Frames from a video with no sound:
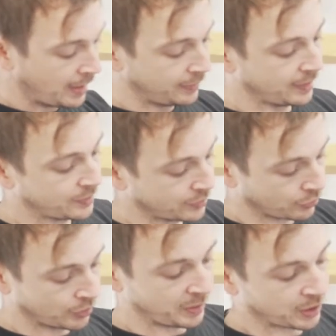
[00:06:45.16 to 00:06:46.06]
This is
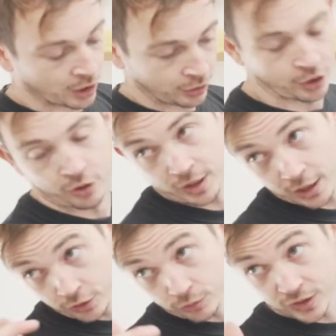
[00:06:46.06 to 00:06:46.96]
going to be color
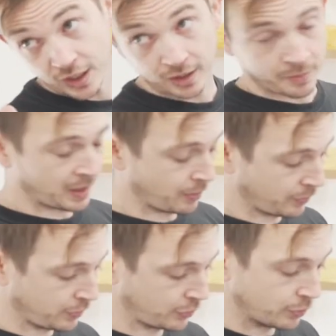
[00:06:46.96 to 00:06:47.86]
coded. You'll see in a minute
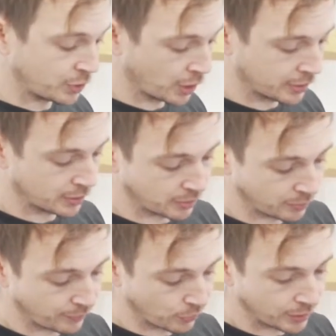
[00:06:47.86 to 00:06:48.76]
with the supercharger that
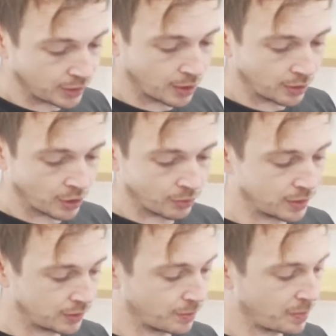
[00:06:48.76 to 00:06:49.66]
we've already color
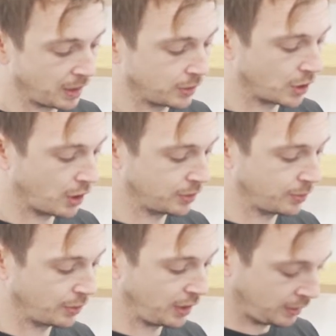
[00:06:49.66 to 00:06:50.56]
coded the main charger
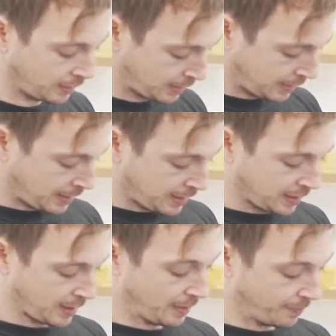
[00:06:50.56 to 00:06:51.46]
body.
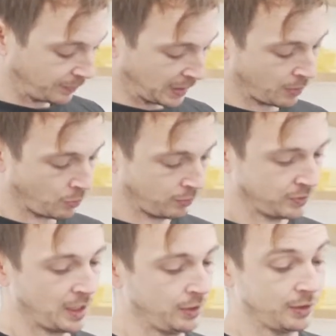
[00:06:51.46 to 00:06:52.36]
Um, and I won't
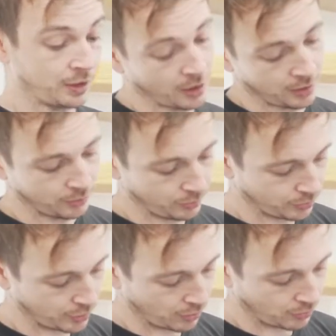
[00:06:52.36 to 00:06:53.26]
tell you the color, we'll
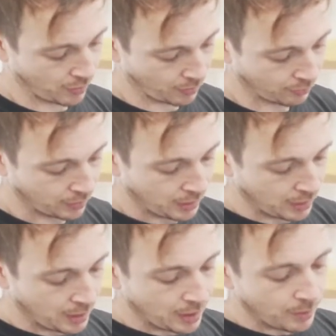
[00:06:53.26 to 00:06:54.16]
show you now.
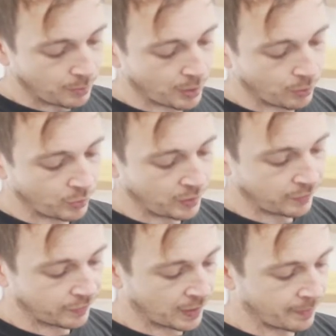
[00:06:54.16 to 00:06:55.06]
But
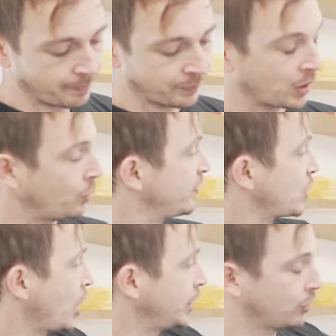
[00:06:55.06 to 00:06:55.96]
we've, um, we've
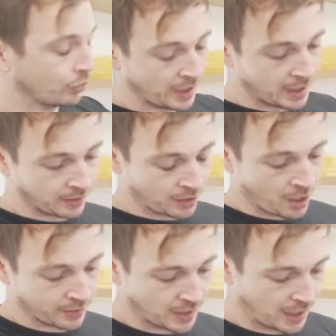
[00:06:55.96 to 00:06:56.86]
tied it all in. The
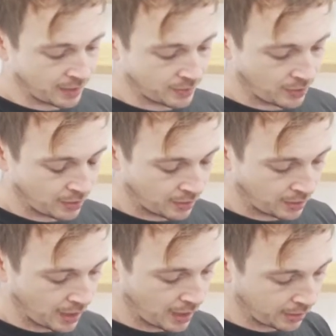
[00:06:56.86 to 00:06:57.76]
car's had
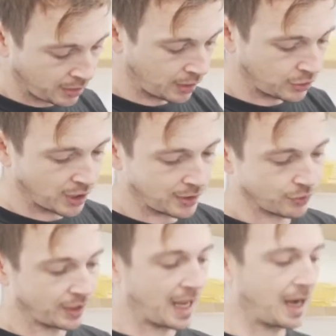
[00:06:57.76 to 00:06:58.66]
uh, color change
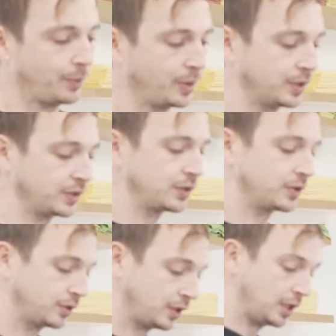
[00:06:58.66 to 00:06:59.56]
on the calipers,